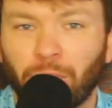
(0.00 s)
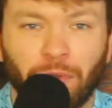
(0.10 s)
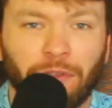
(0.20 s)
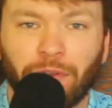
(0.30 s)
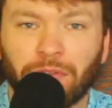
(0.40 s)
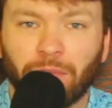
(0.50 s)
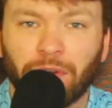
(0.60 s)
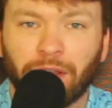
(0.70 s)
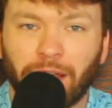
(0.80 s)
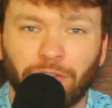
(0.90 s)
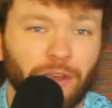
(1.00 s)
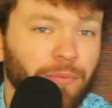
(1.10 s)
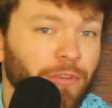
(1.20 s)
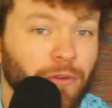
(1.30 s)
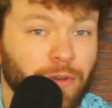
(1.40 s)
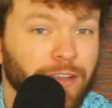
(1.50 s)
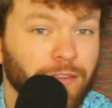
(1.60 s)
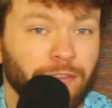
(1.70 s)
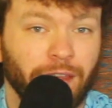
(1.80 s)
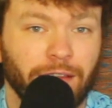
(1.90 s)
Really, the only one to catch up to
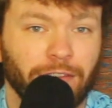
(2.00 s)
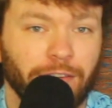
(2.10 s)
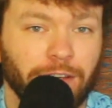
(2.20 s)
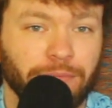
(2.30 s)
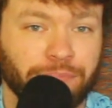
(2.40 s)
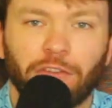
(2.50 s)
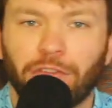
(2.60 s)
is Tesla.